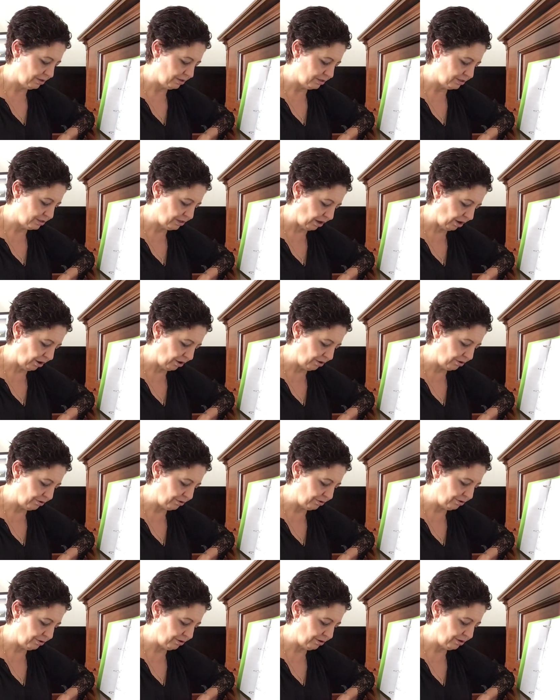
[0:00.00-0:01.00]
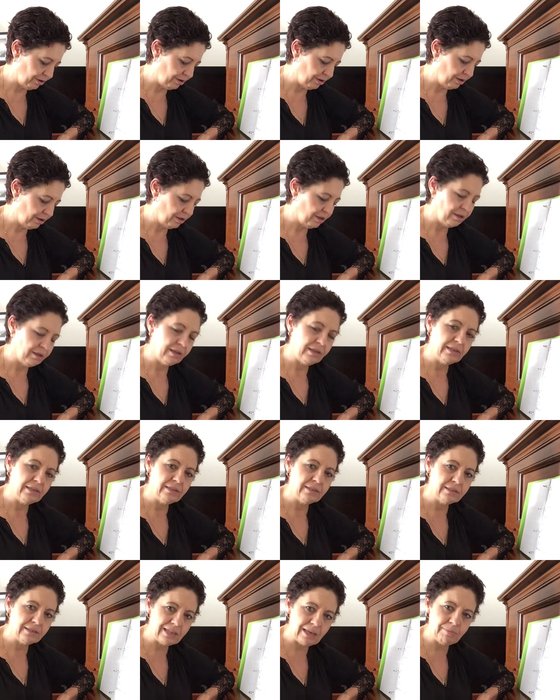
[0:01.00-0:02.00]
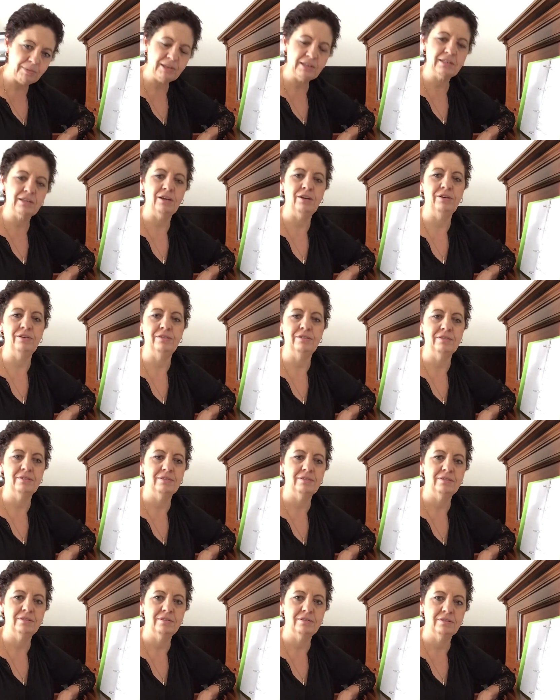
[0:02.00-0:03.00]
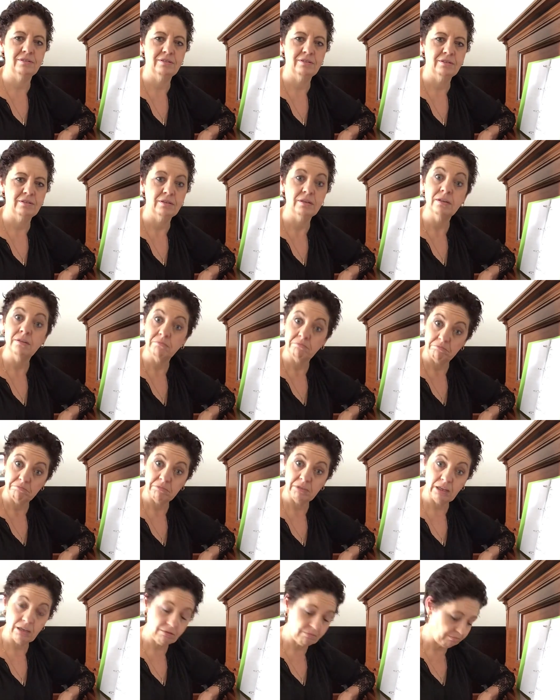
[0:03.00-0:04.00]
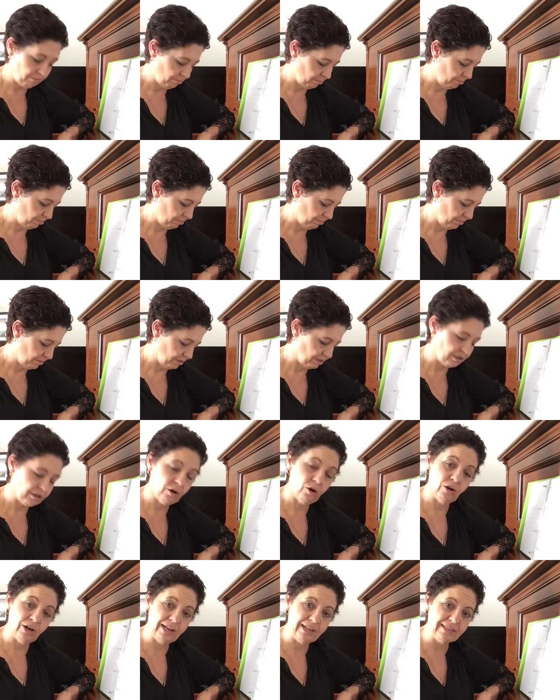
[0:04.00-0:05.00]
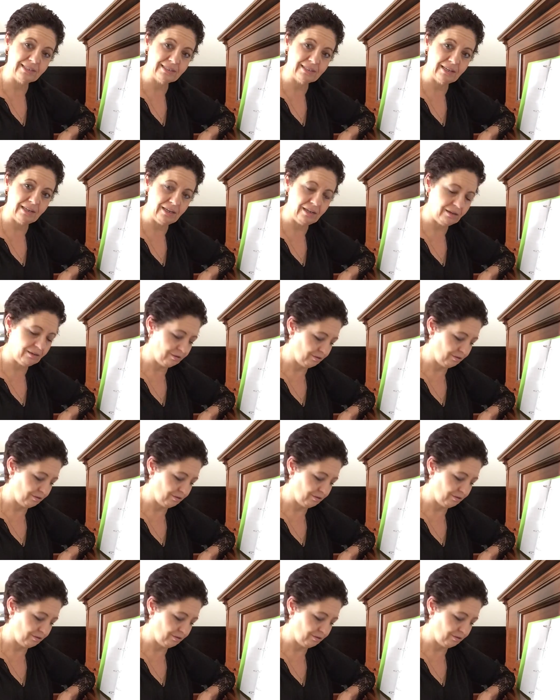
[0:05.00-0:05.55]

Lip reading: tone, semitone. Yeah? So on our C,